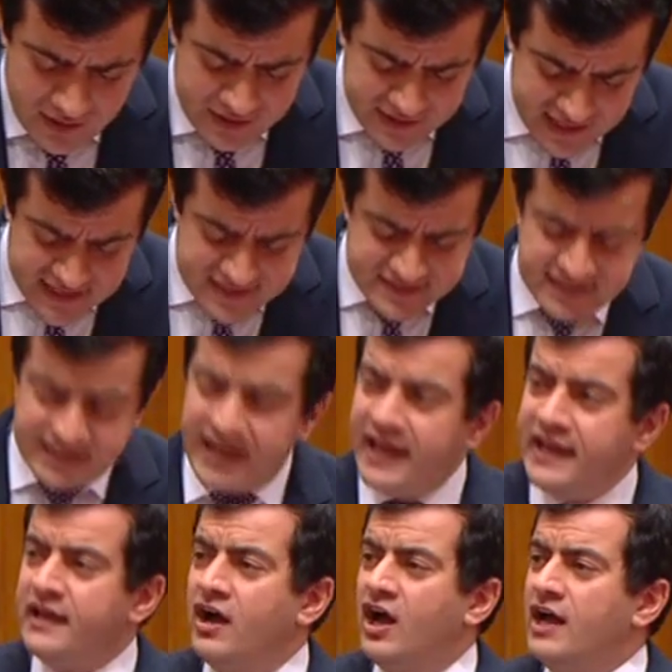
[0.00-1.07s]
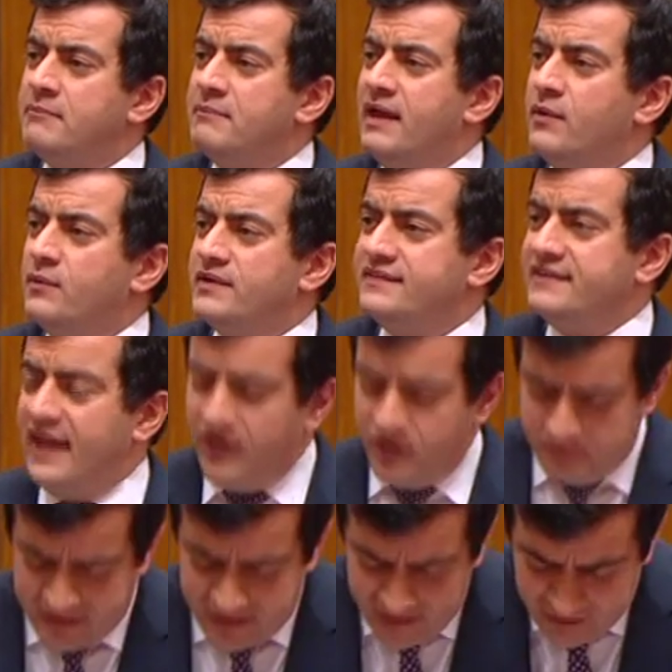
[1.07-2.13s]
Yesterday, I met with
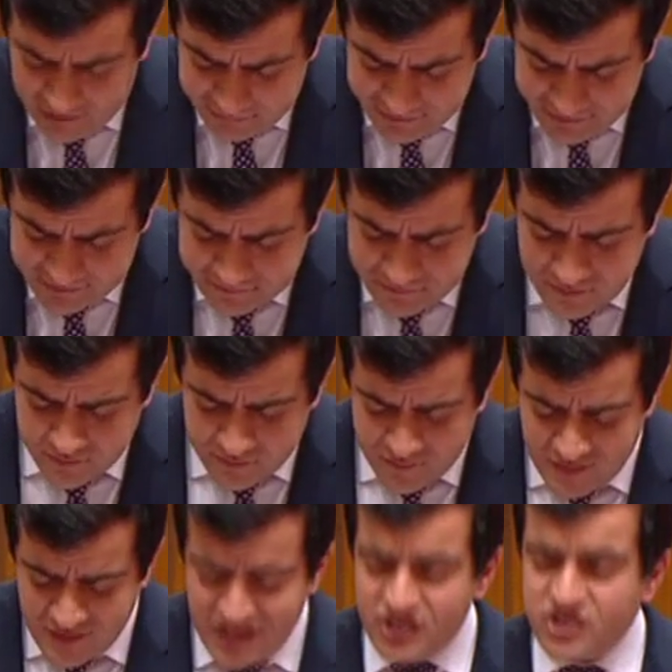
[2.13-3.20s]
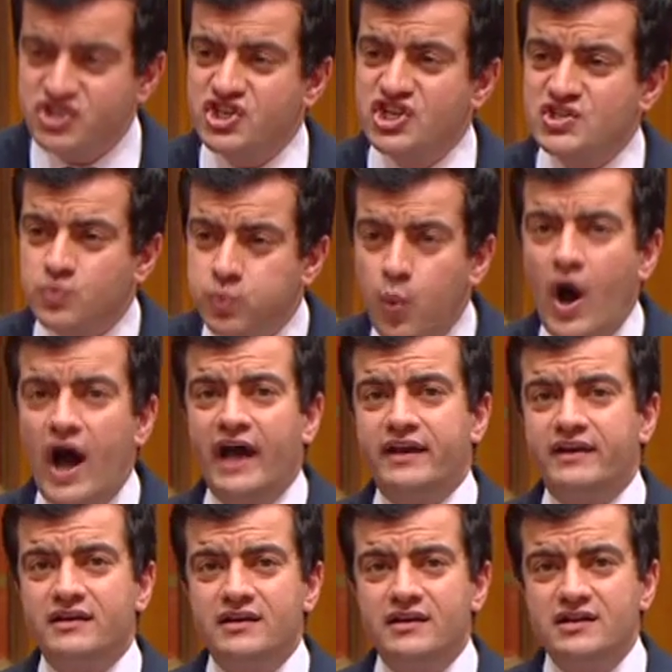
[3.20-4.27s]
Naomi Halpern, just
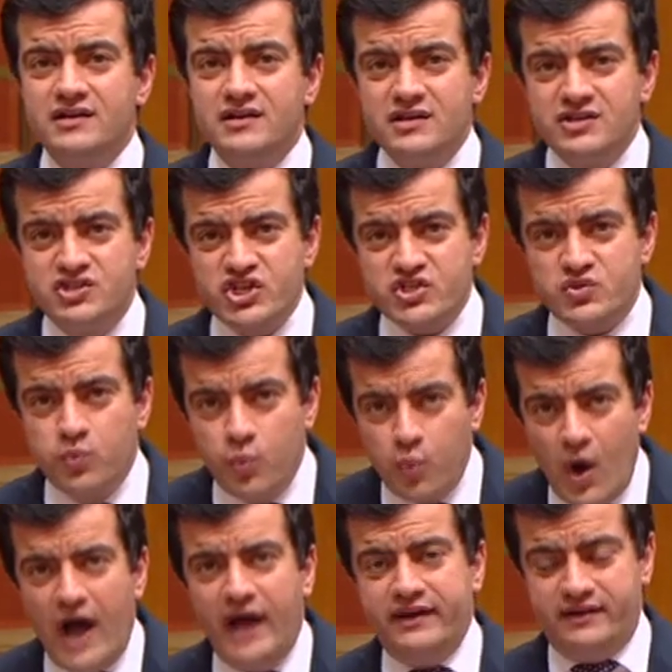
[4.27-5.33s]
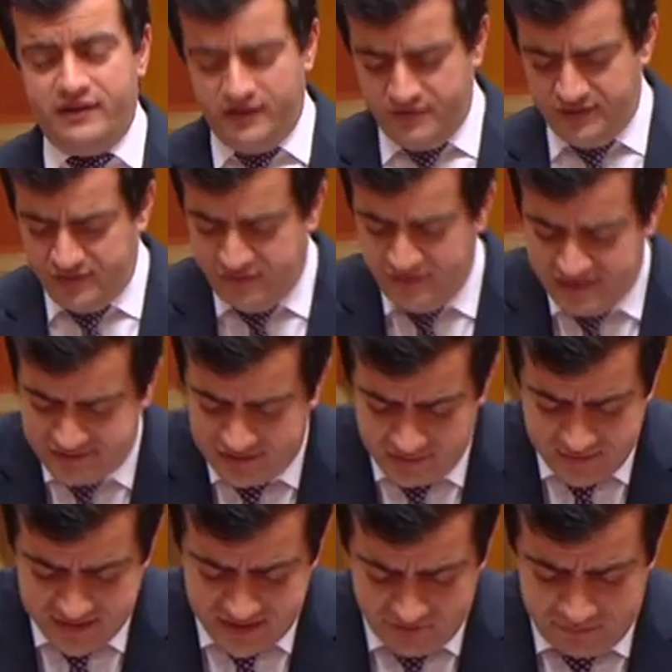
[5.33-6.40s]
one of the
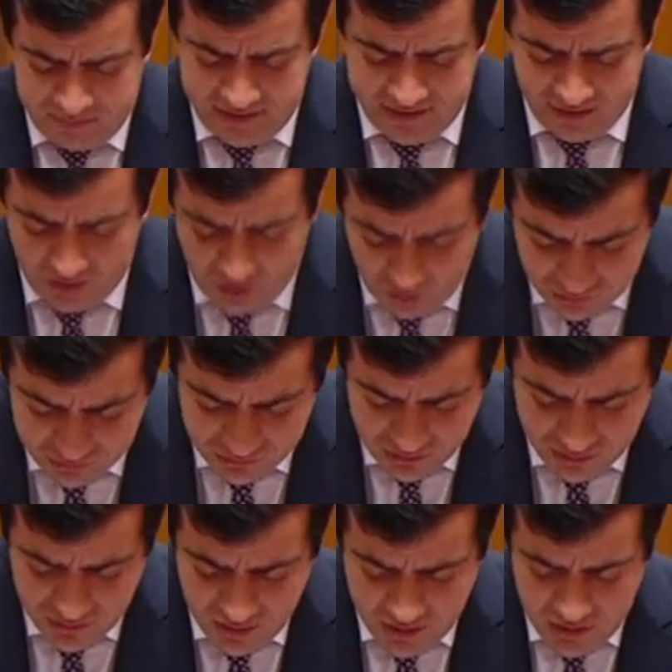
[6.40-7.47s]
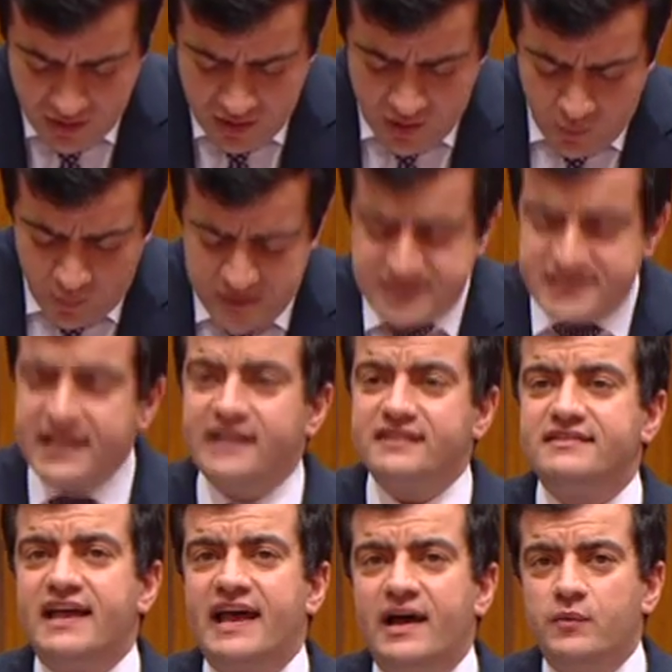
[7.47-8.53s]
victims of Peter Holt. We
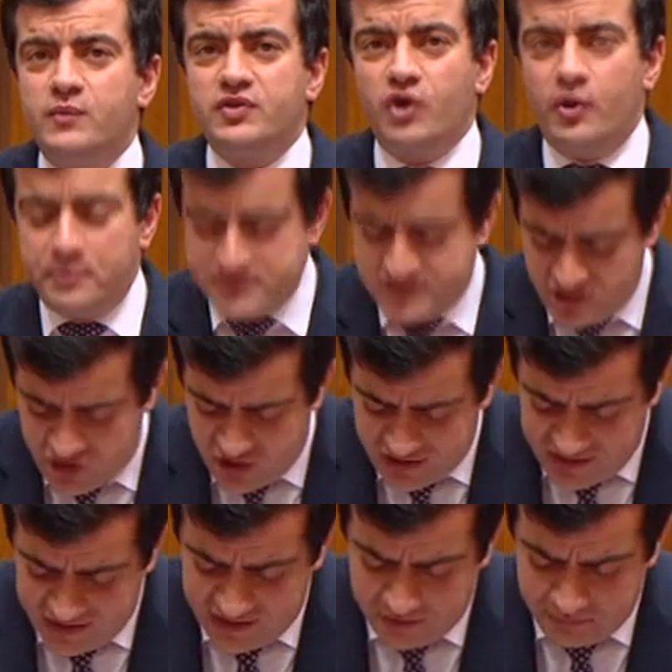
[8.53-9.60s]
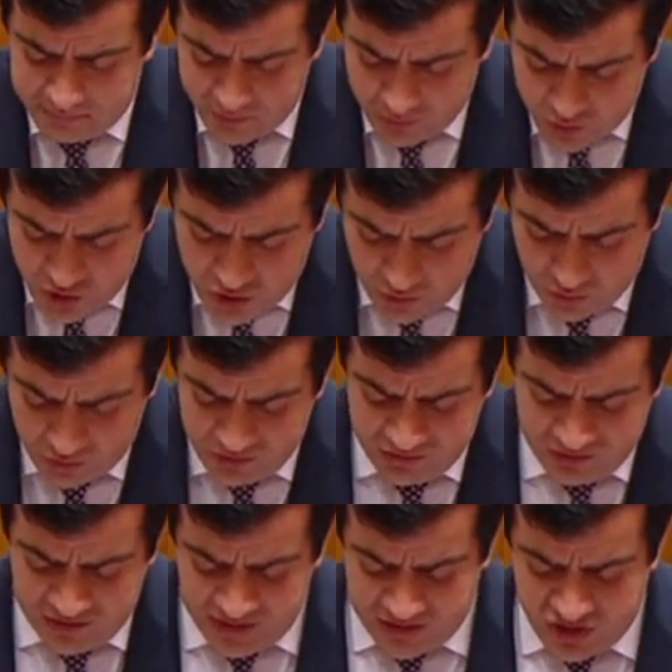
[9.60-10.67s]
sat down with Opposition Leader Bill
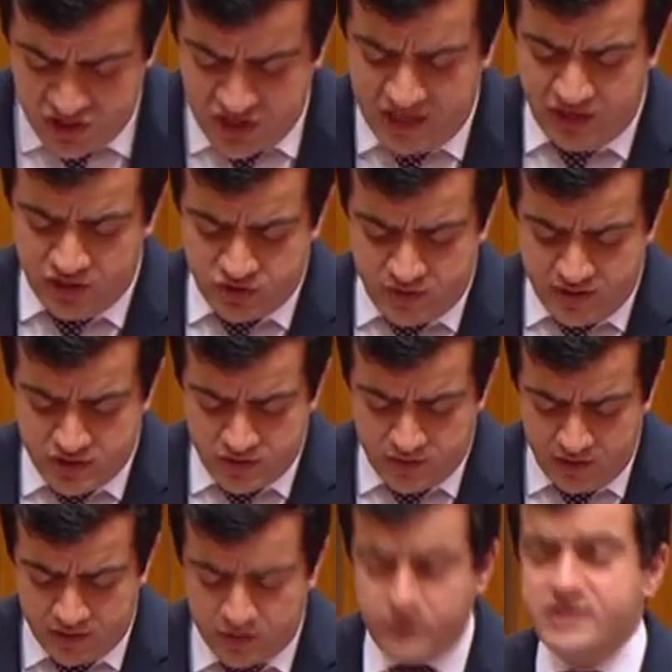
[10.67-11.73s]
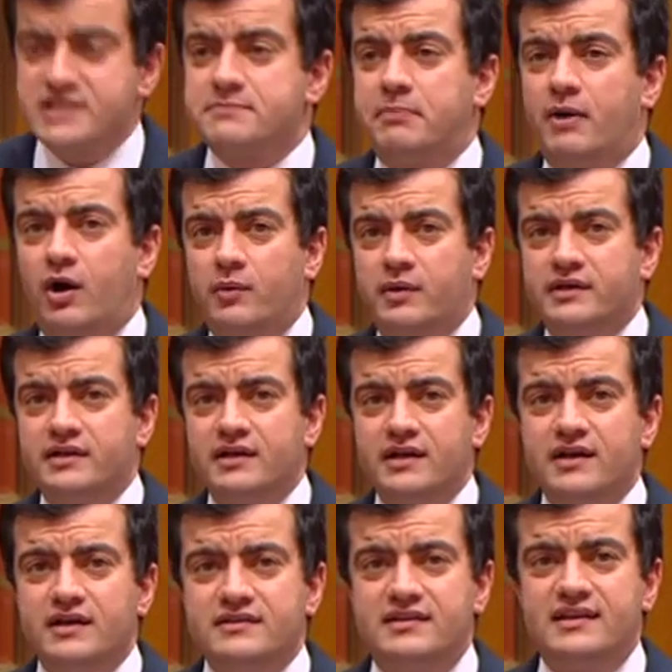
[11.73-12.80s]
Shorten and Shadow Treasurer Chris Bowen
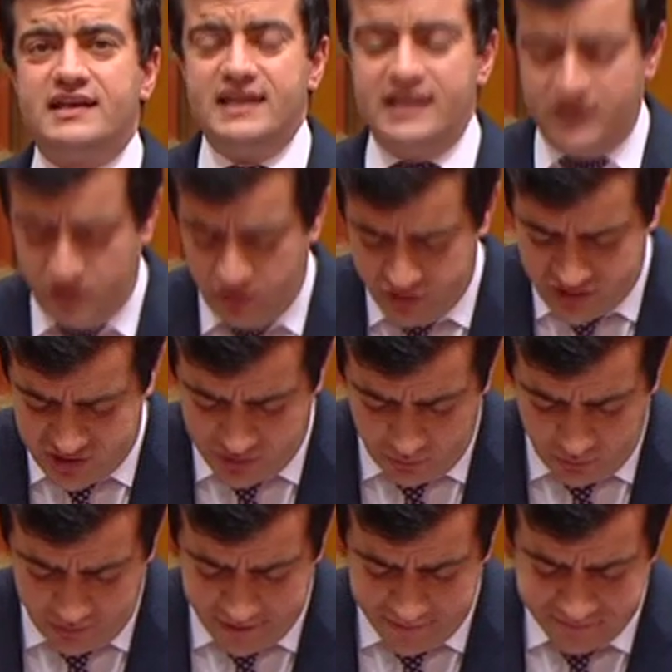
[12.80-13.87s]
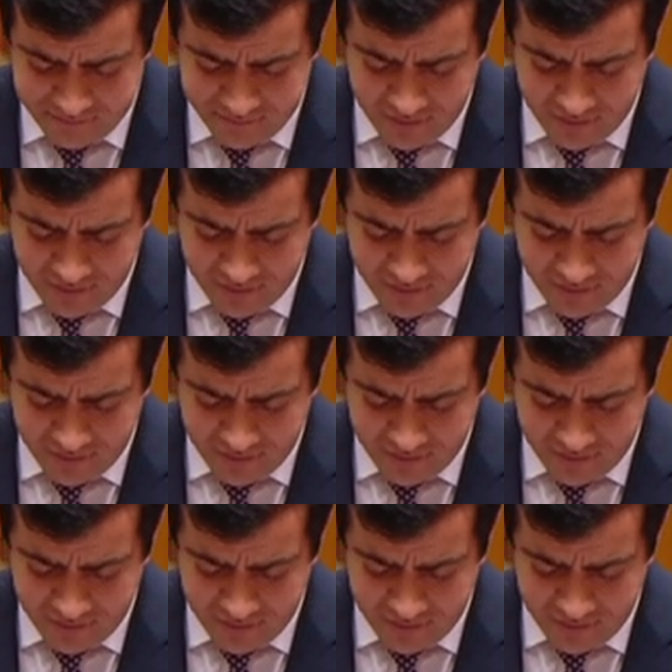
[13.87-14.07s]
to hear her story.